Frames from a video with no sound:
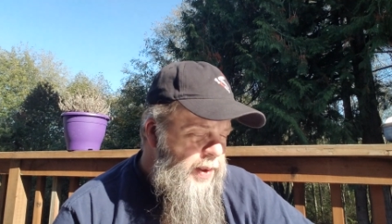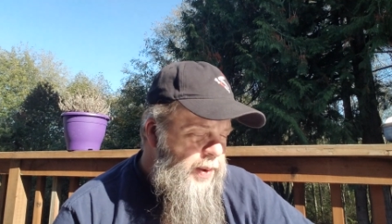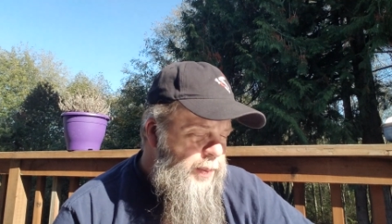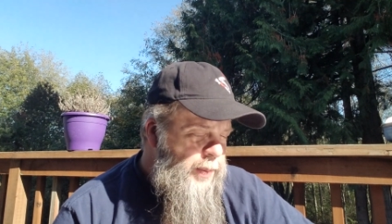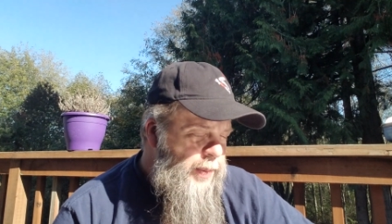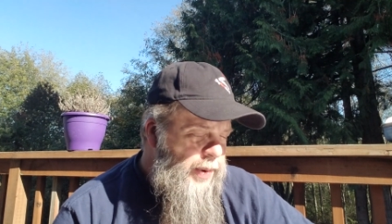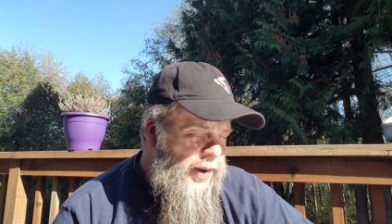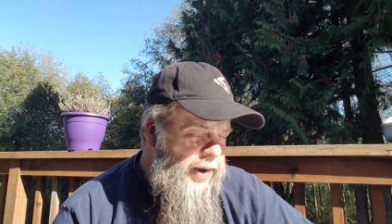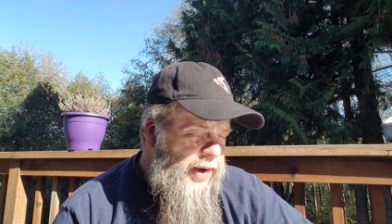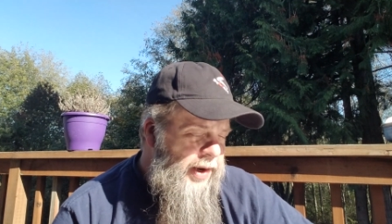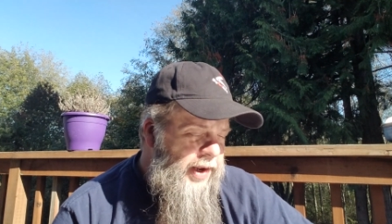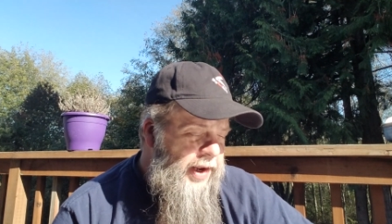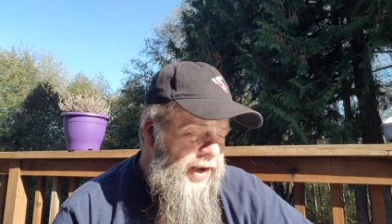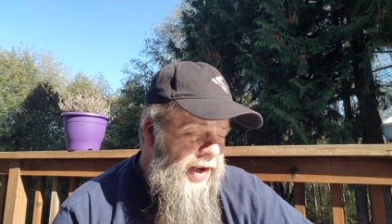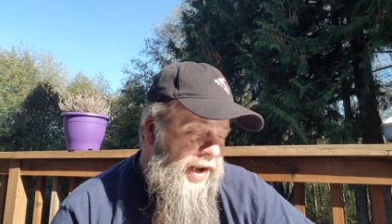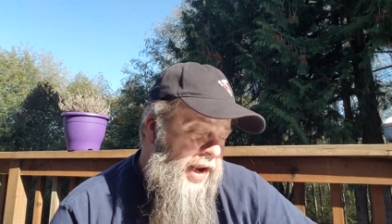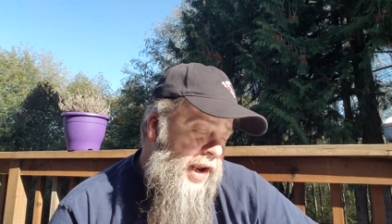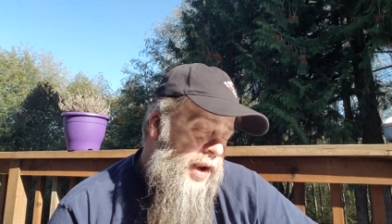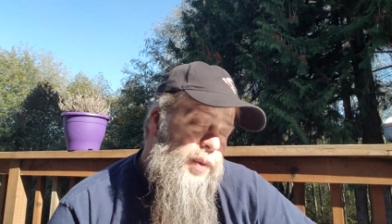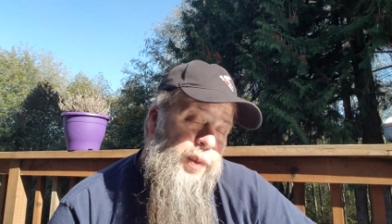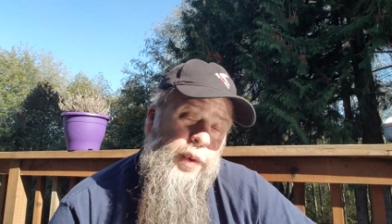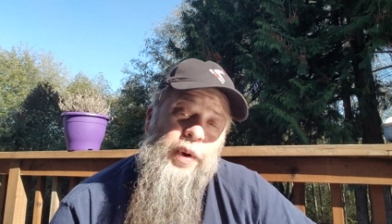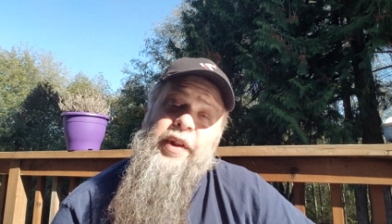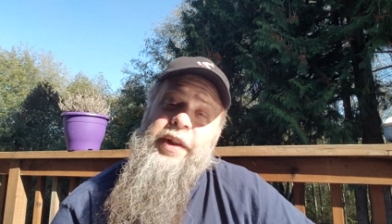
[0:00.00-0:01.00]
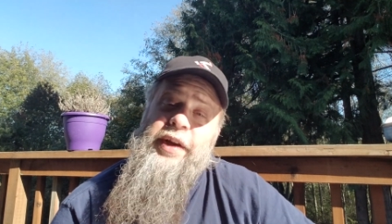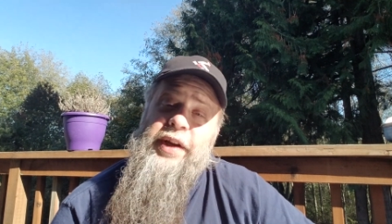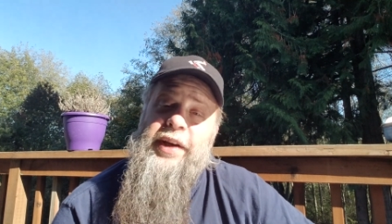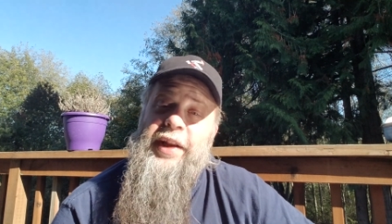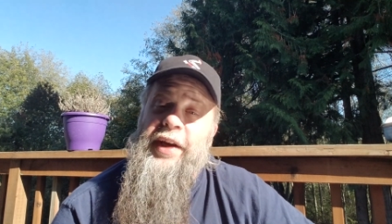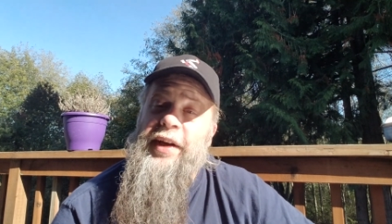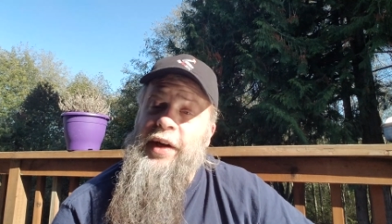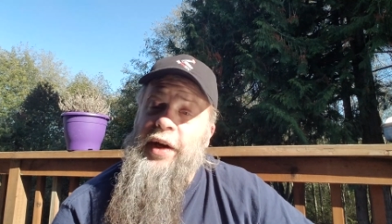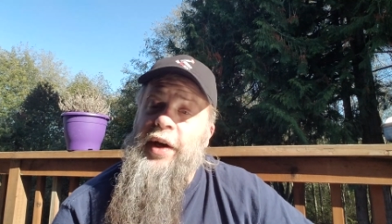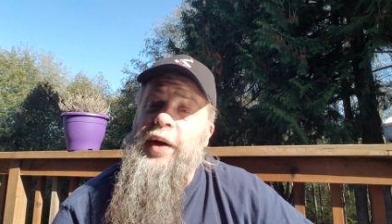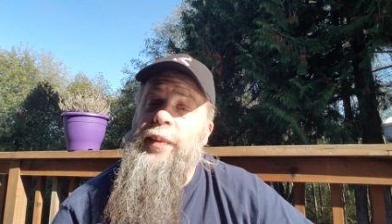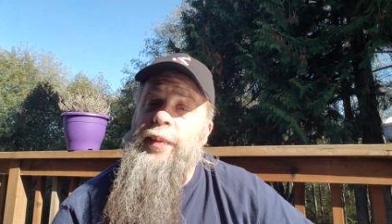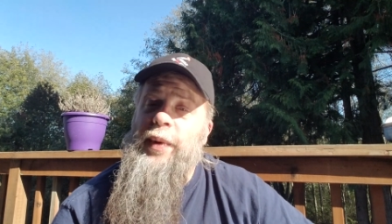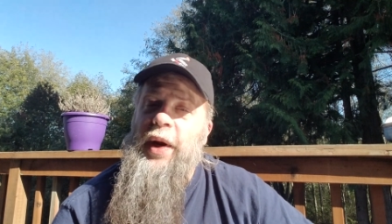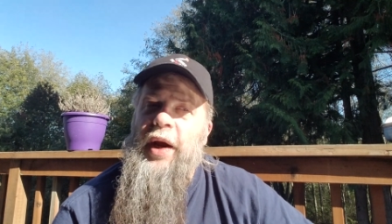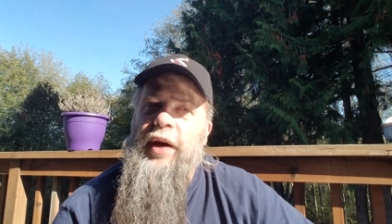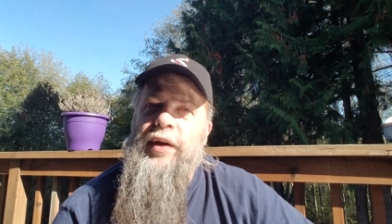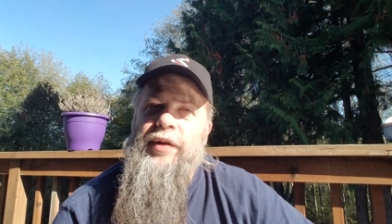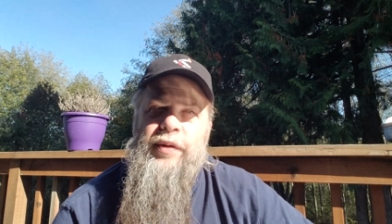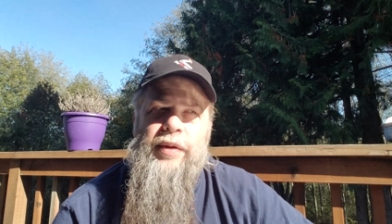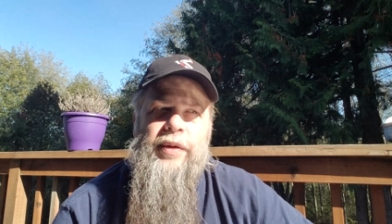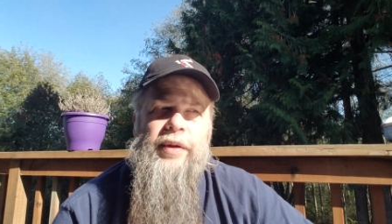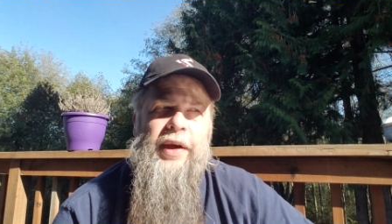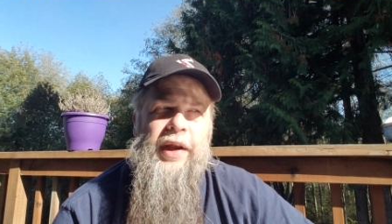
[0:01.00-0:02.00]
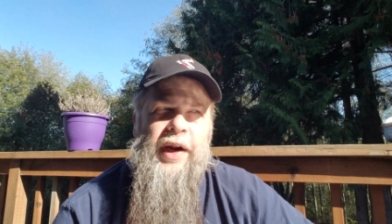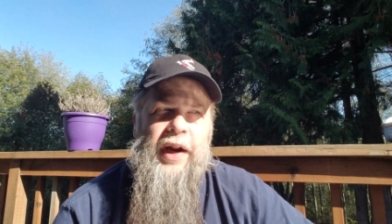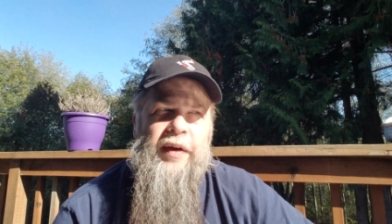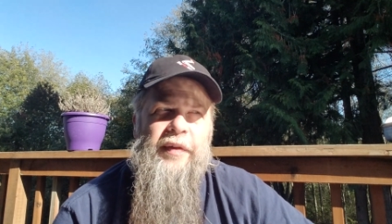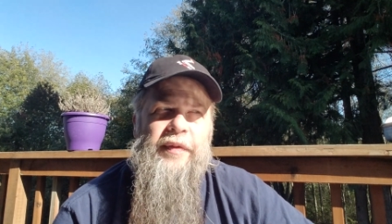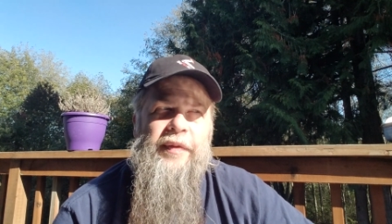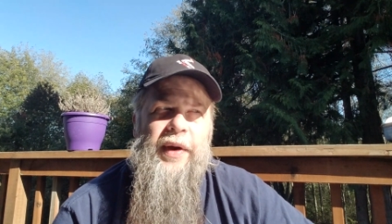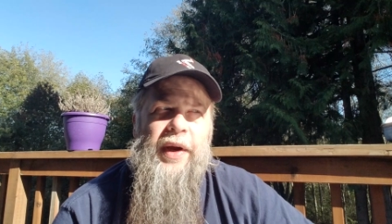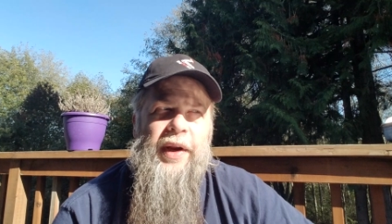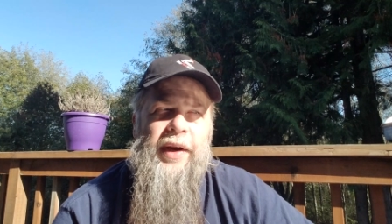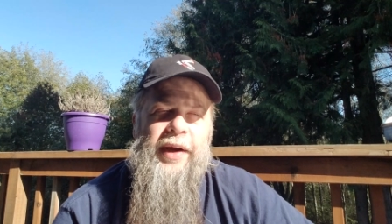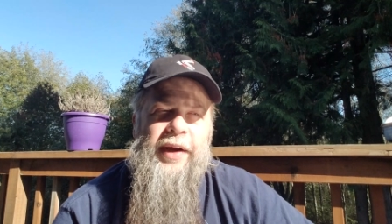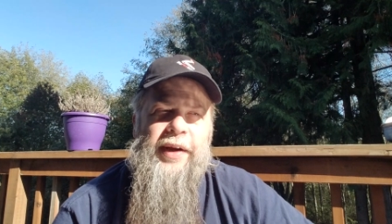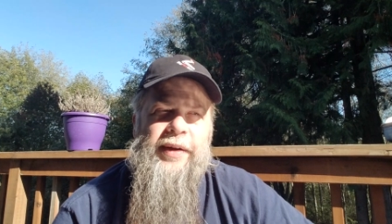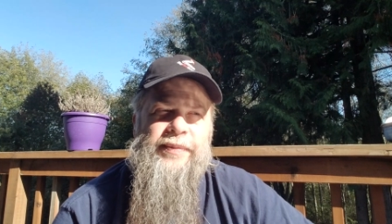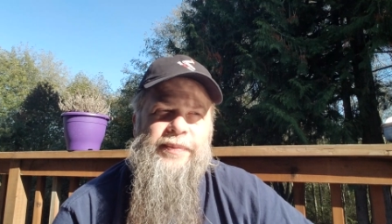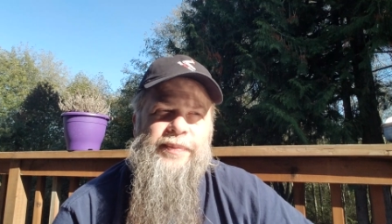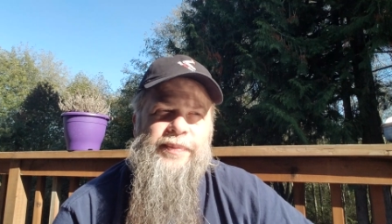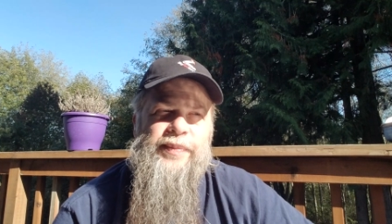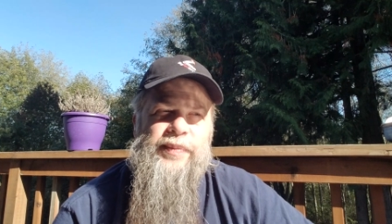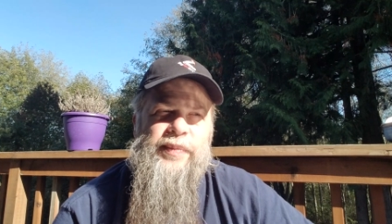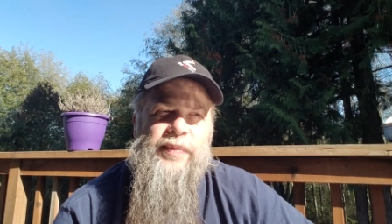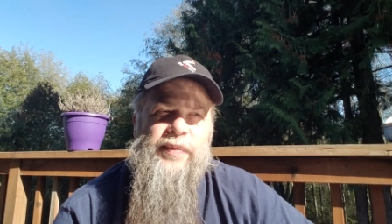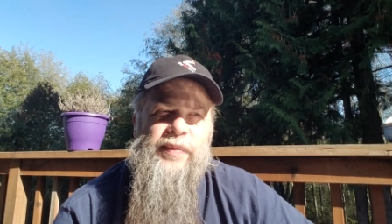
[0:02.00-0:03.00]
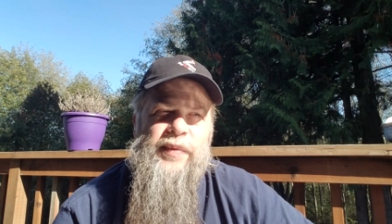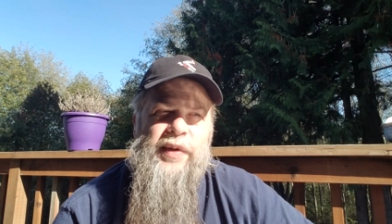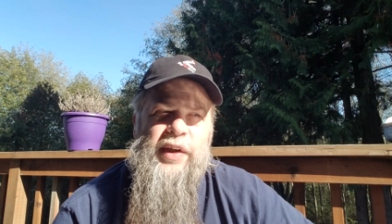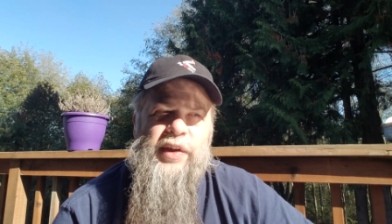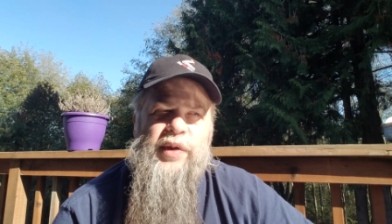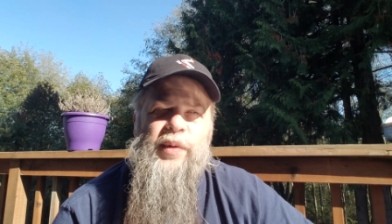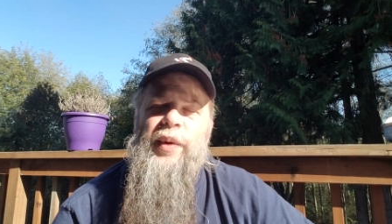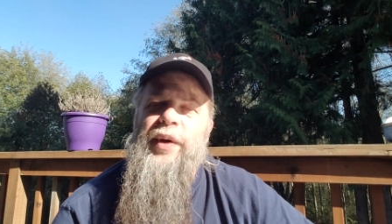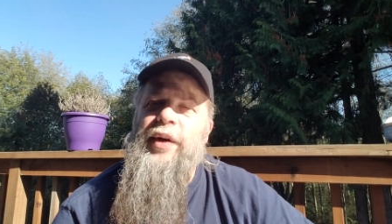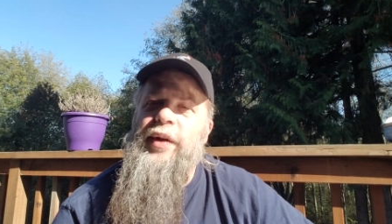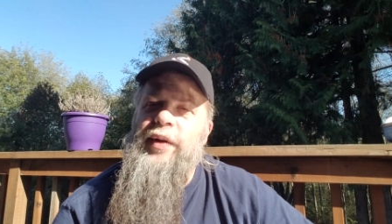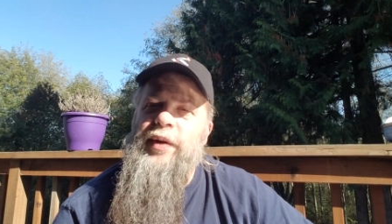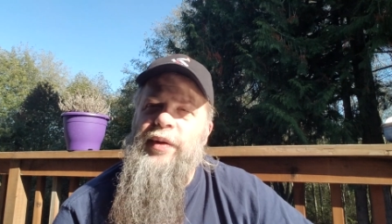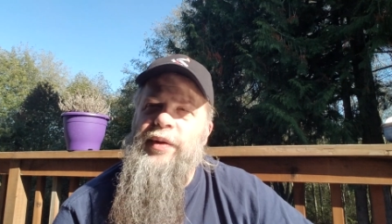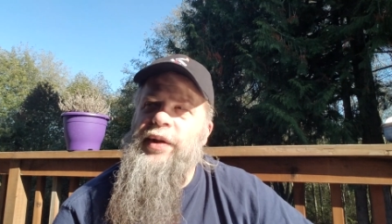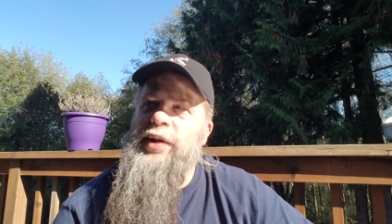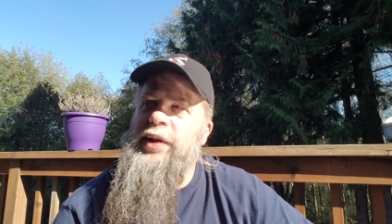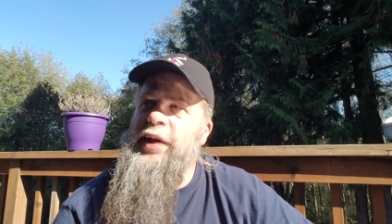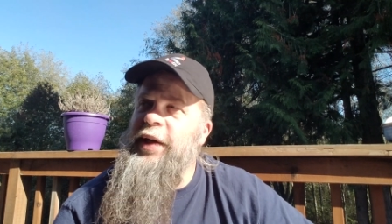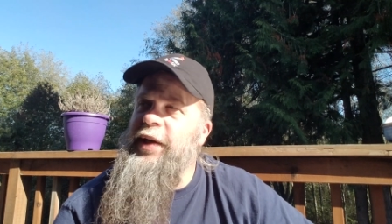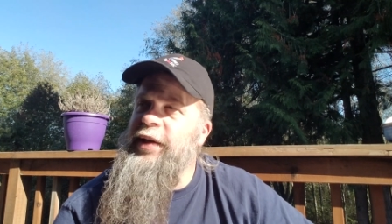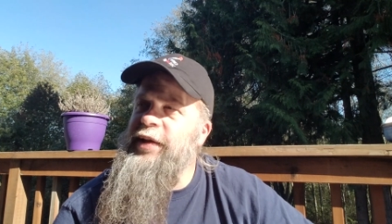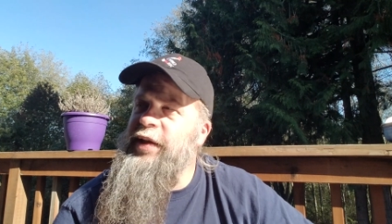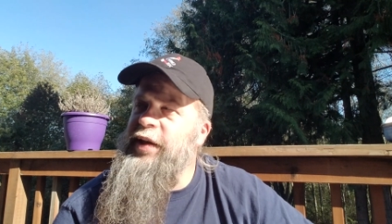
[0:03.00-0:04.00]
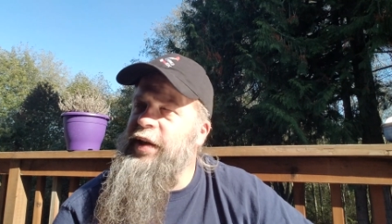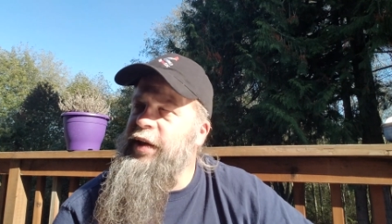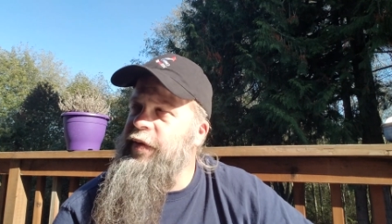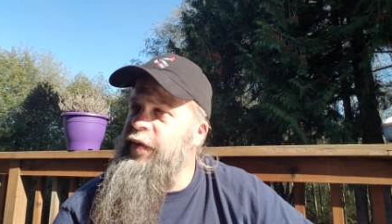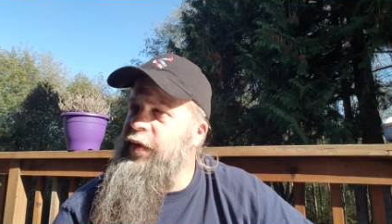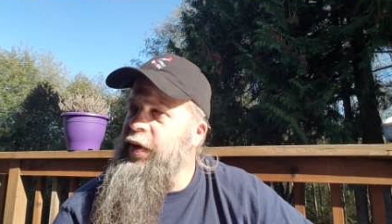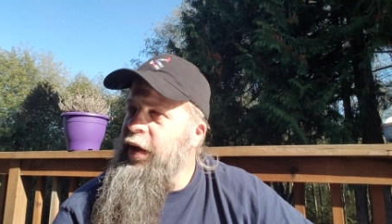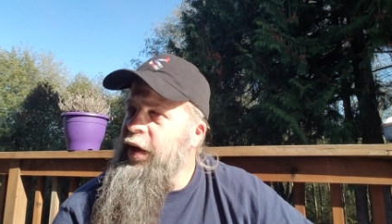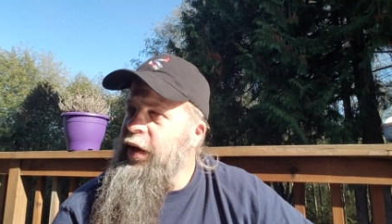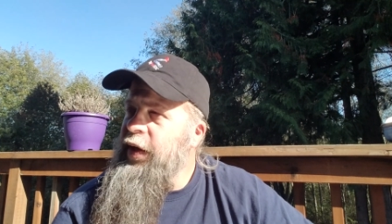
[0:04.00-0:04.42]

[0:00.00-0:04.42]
But it really did come natural, and I find it's one of those things that if